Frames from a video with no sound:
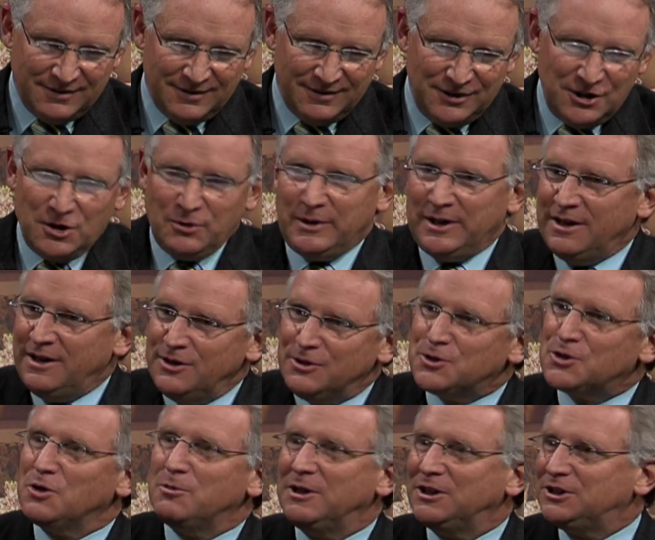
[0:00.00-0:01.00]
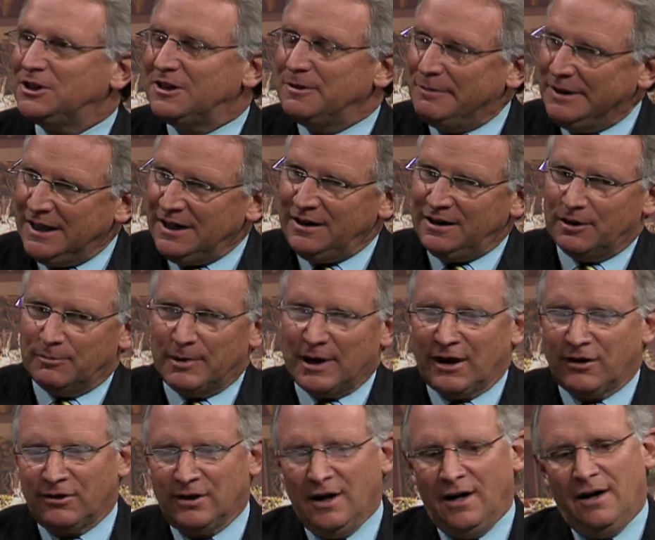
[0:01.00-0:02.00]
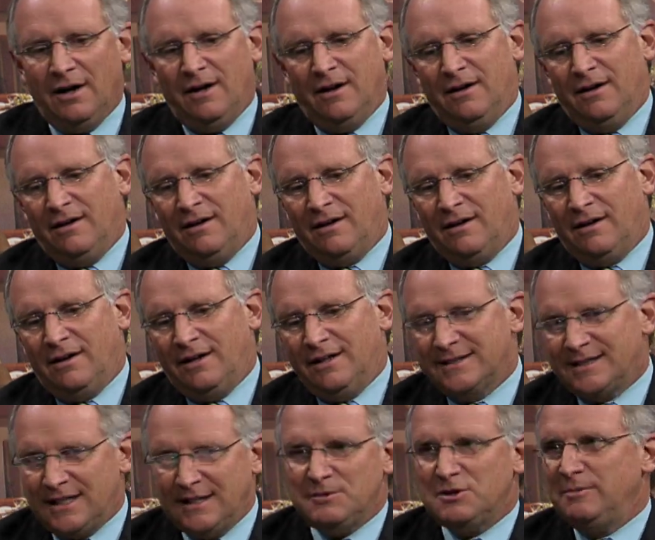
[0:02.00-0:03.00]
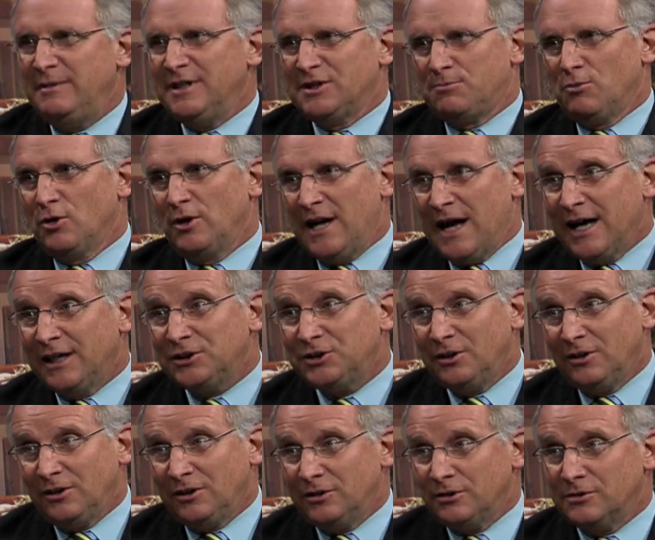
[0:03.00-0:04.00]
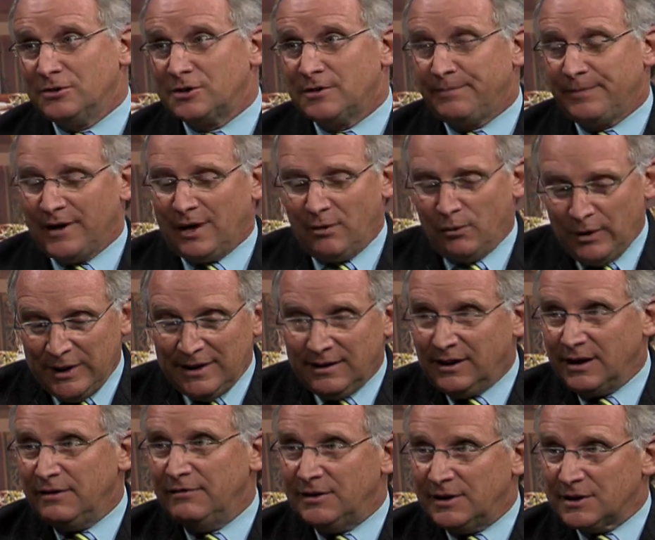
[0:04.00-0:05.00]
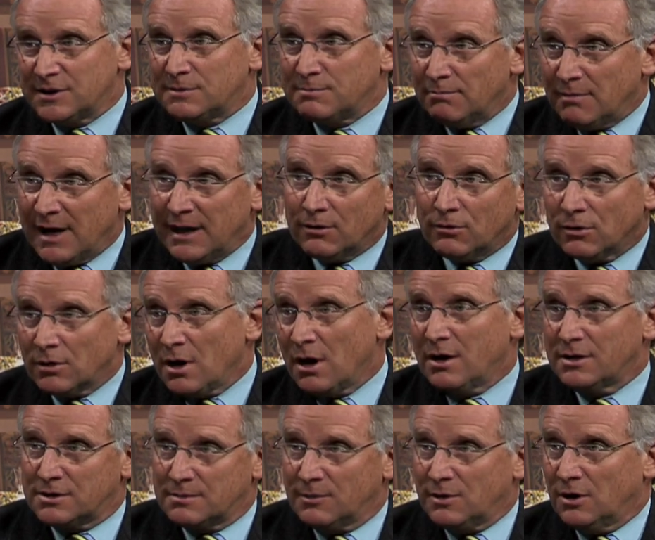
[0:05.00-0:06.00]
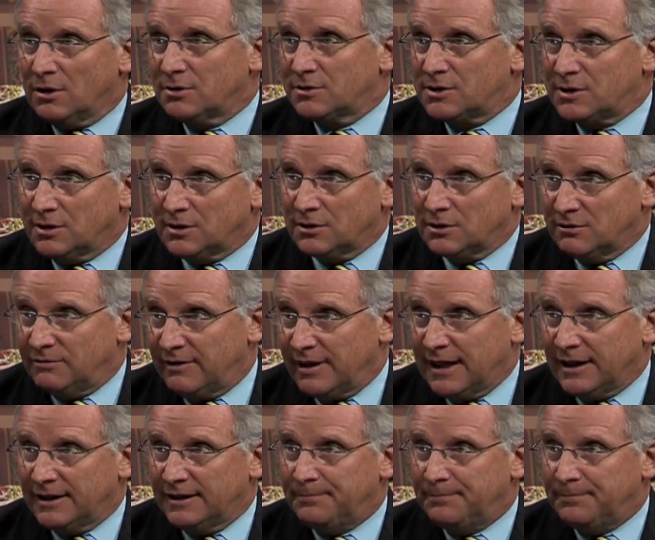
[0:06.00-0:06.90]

We hear so much in the media about, and it seems to me it's more national news, and we live in this microcosm called Silicon Valley.